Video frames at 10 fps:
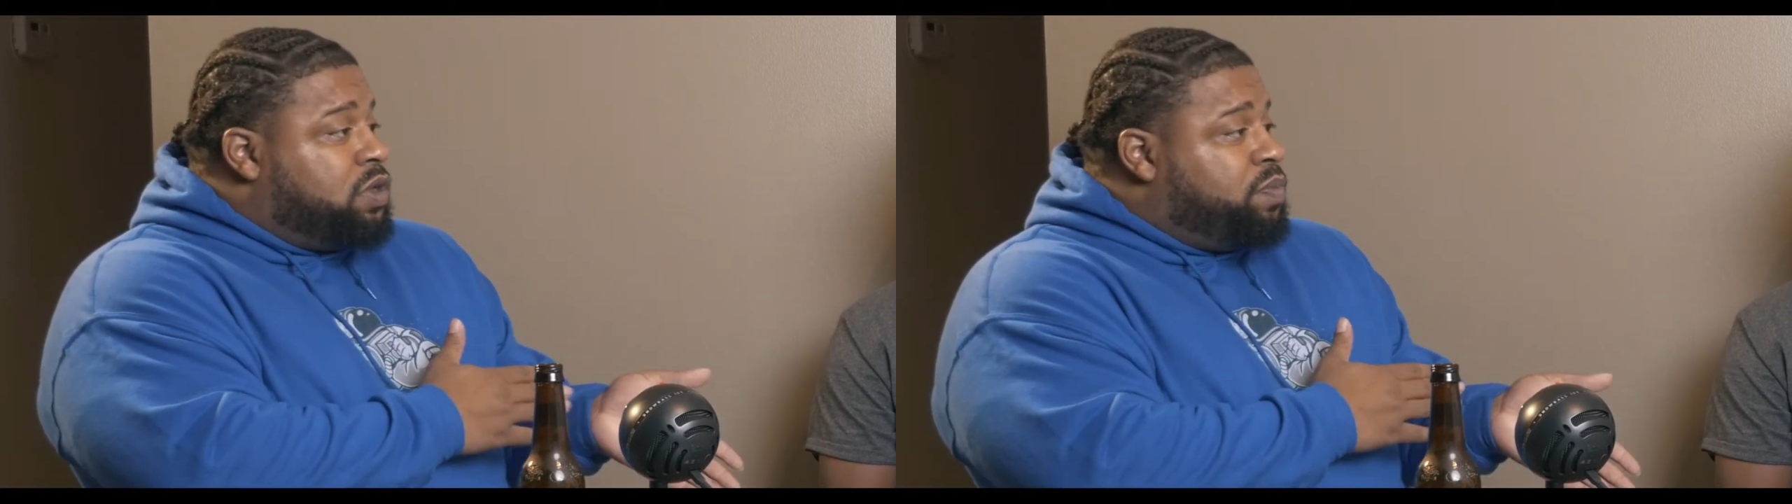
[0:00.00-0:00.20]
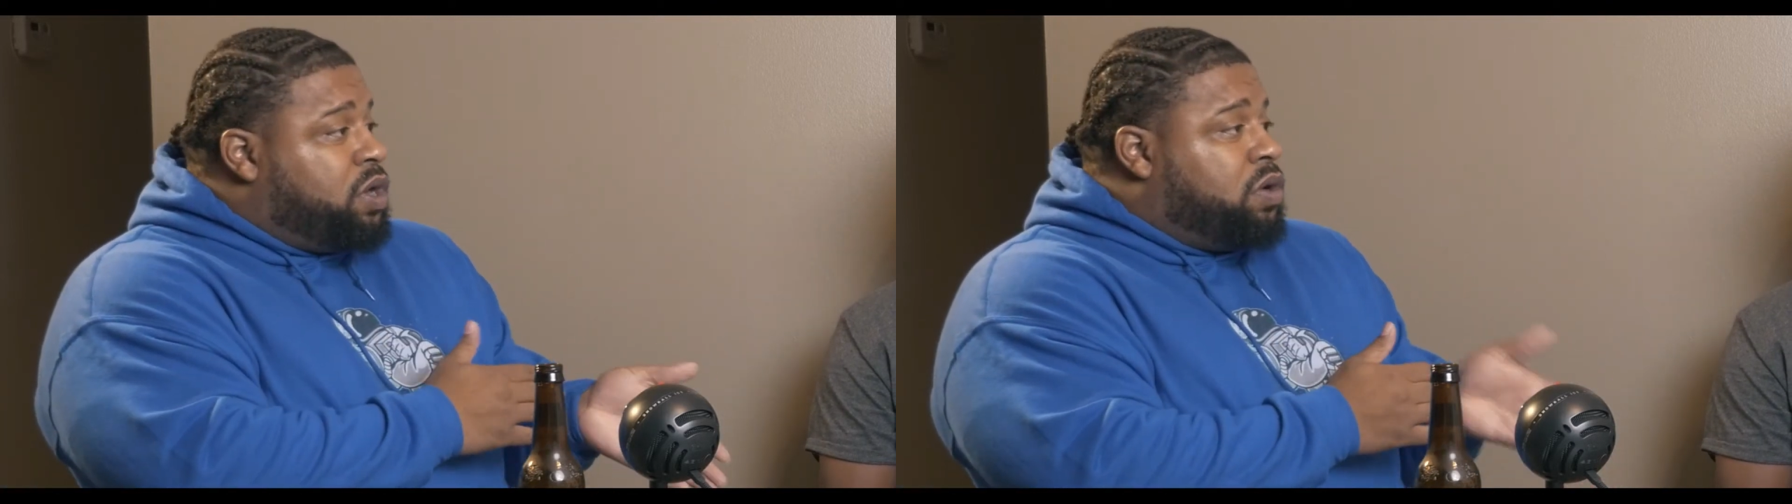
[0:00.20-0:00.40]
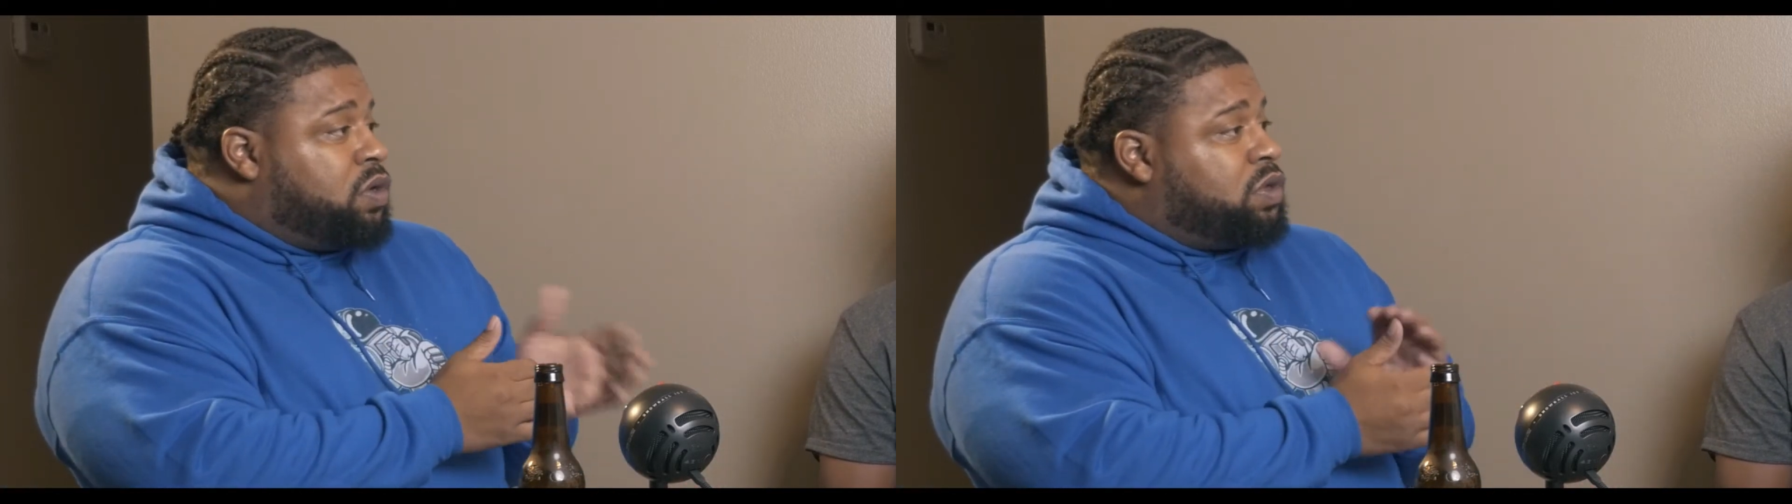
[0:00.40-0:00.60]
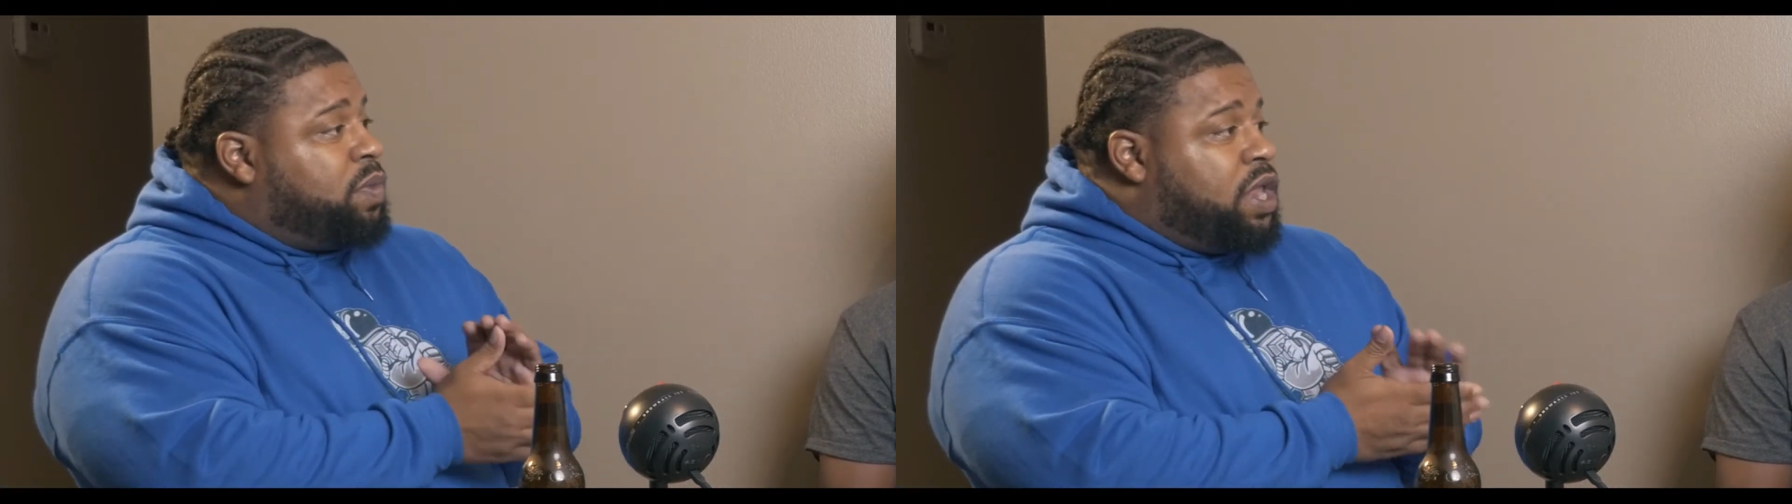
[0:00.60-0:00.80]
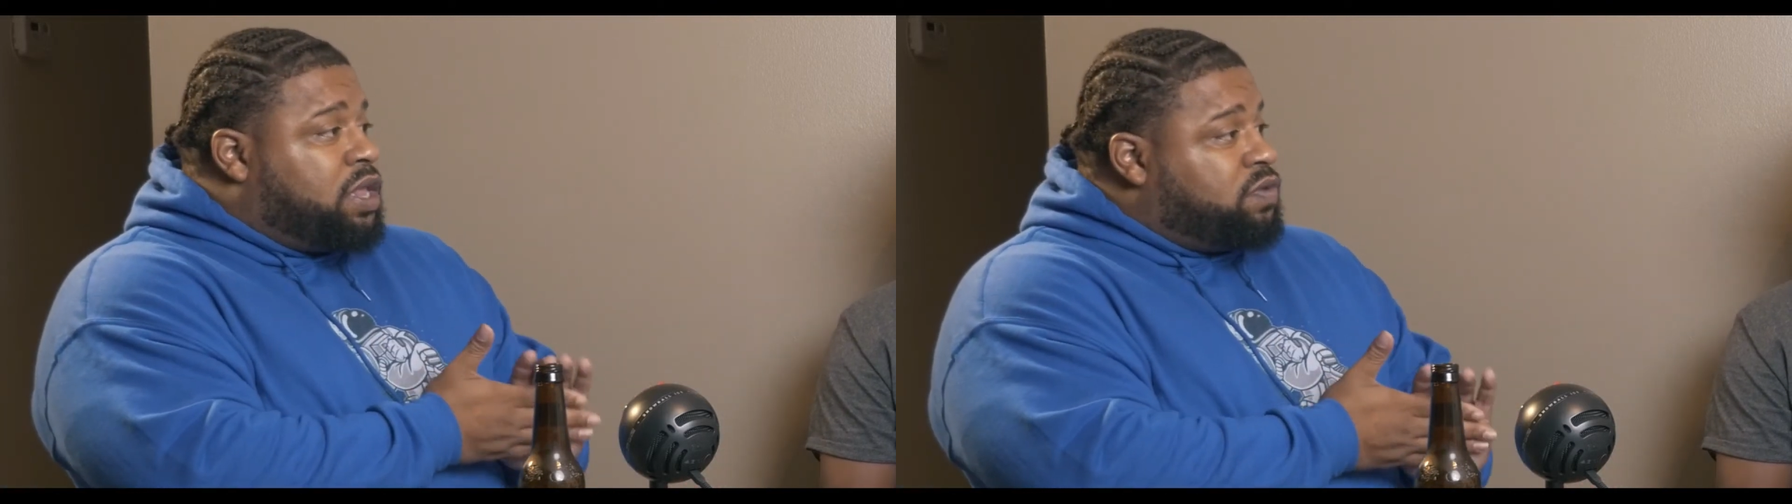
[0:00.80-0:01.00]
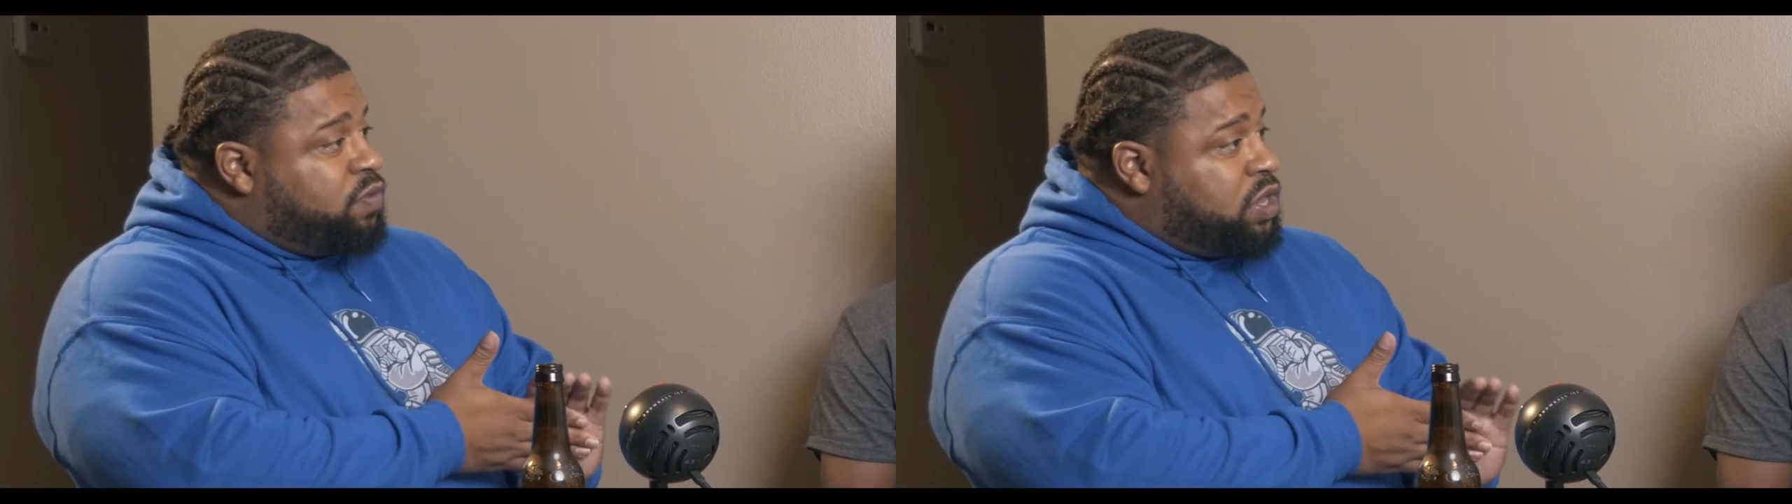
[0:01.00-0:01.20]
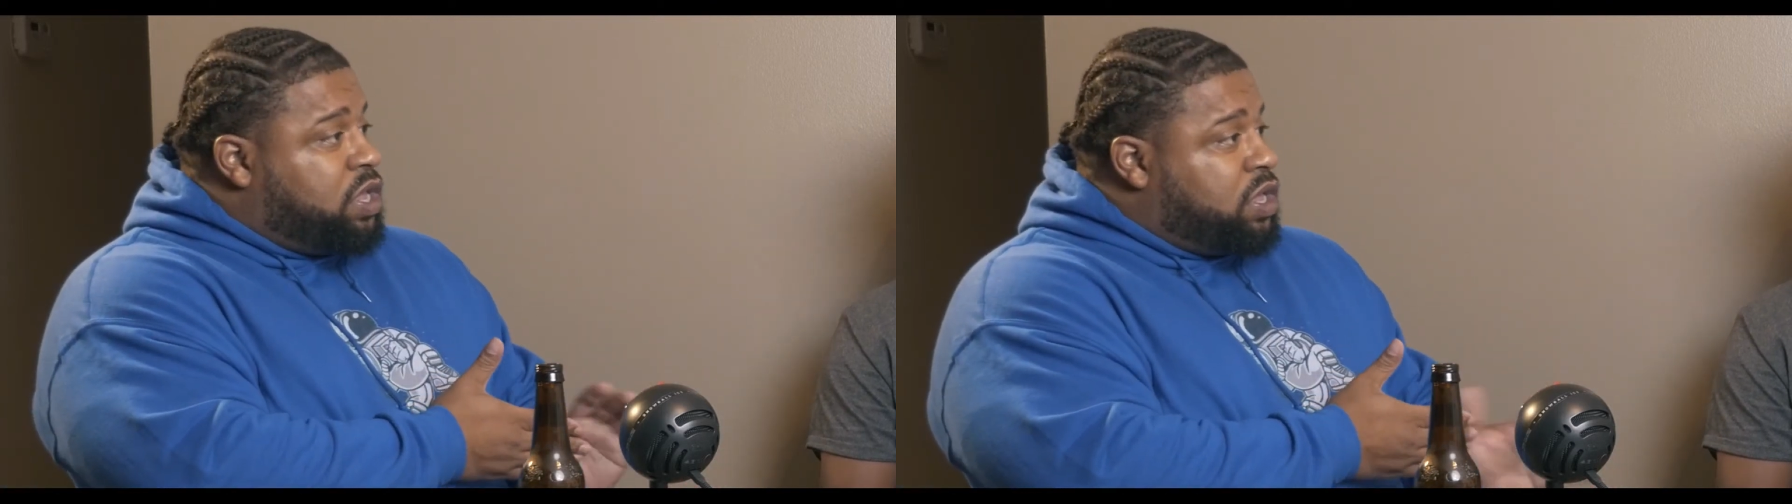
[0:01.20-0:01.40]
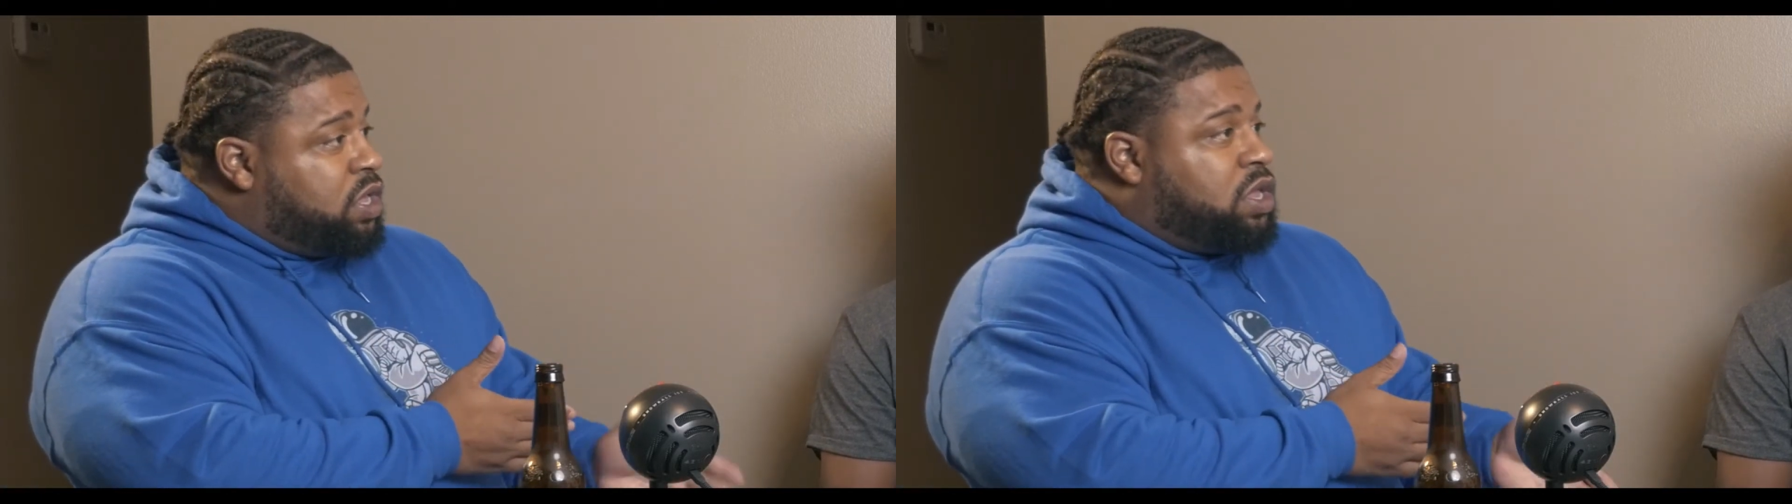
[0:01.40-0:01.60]
up front or somebody that's really
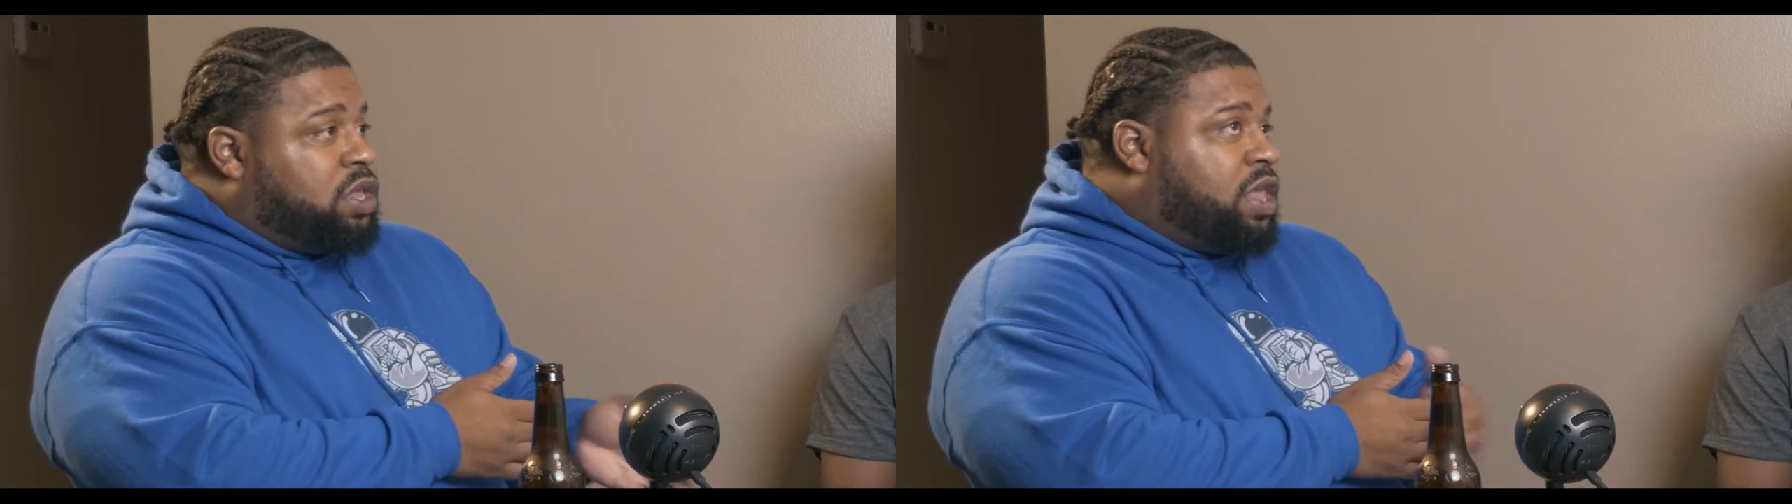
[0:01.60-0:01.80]
good,